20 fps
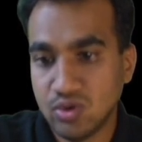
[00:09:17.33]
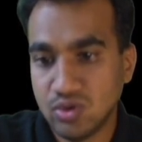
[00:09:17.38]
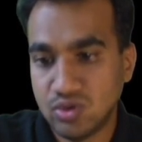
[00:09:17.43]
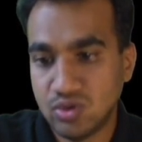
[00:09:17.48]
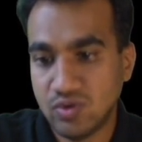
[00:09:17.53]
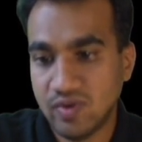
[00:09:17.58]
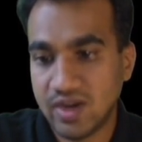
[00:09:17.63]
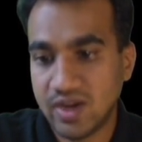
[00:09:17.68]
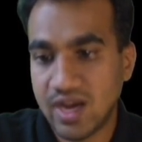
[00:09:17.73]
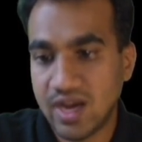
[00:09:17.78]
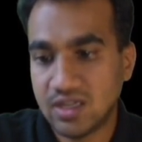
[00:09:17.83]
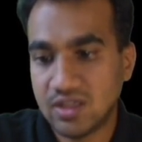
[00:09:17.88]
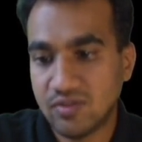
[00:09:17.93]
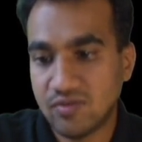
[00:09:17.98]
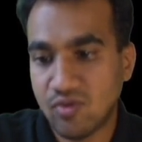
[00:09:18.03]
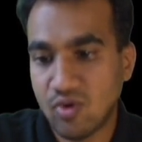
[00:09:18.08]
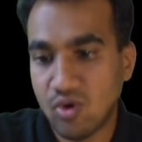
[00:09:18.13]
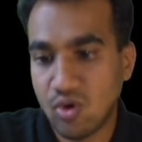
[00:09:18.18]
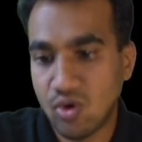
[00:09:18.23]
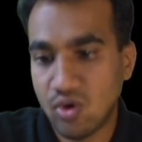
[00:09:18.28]
you will get the
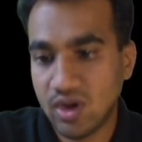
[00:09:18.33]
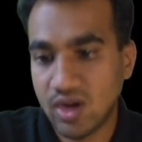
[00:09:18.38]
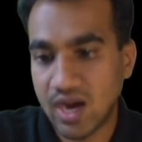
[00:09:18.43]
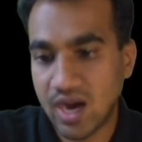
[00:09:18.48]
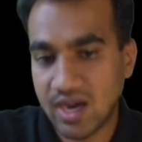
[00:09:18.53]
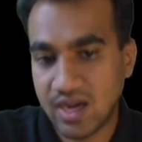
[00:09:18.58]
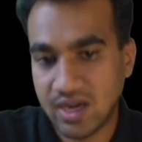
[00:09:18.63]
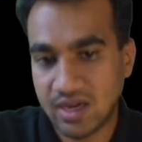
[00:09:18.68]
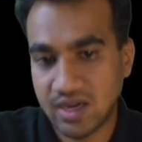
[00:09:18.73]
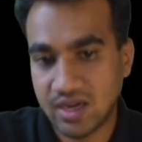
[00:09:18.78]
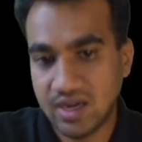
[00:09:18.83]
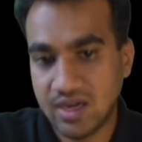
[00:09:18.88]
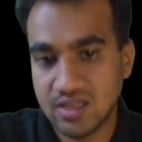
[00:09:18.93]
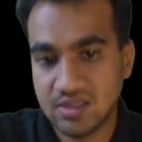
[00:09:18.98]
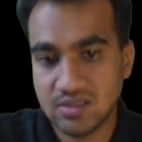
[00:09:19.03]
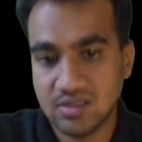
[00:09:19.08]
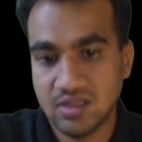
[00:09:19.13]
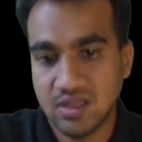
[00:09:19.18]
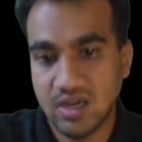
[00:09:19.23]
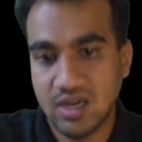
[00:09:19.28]
following
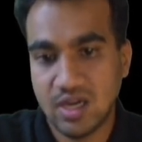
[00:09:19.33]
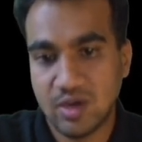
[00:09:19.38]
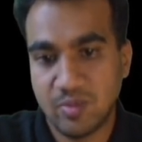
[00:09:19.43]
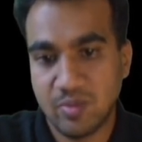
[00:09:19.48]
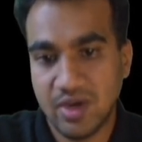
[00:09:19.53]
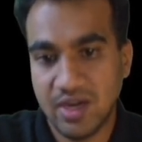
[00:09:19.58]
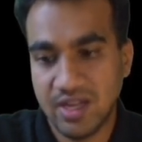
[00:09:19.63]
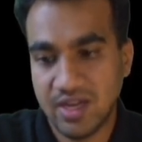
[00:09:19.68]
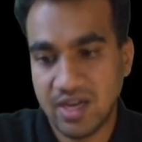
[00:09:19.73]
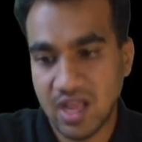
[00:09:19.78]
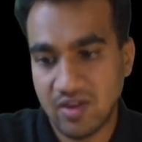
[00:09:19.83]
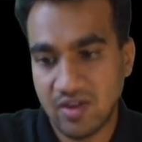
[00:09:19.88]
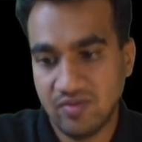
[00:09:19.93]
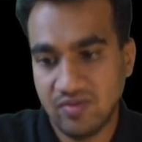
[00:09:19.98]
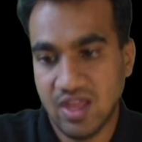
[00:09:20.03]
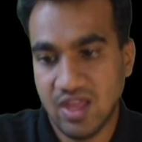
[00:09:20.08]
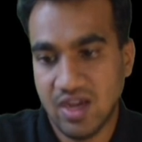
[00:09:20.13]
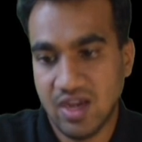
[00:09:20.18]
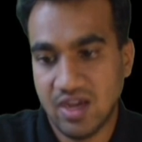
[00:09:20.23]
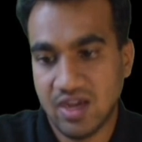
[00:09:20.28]
identities. Let me derive
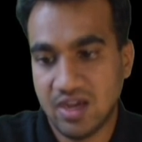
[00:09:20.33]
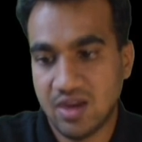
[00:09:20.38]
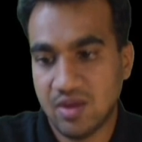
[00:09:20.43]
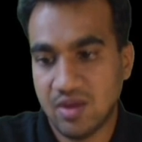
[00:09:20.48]
that.